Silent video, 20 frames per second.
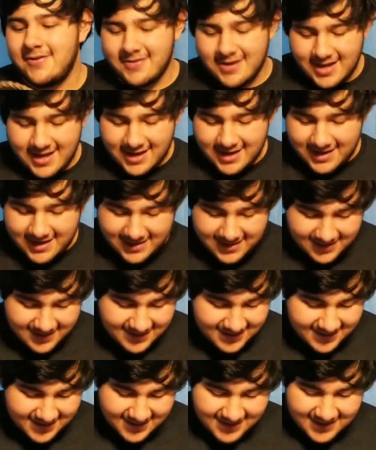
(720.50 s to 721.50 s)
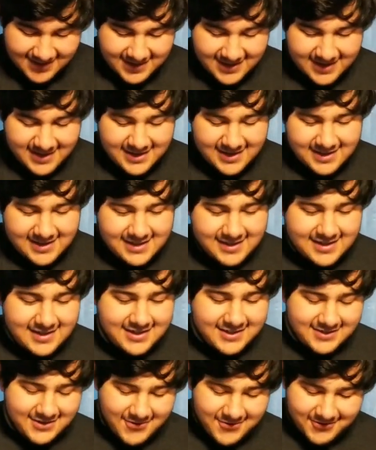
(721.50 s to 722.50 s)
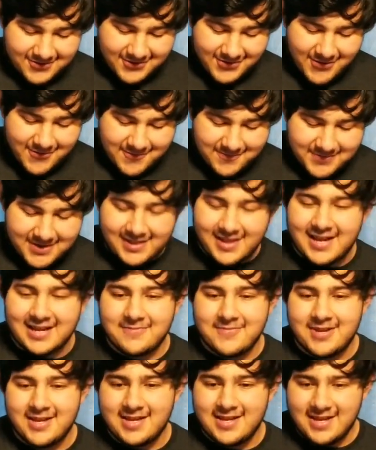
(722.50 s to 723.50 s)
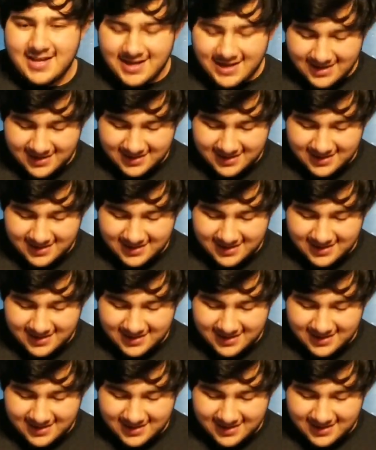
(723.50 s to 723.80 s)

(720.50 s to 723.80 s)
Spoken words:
okay? Don't be like me.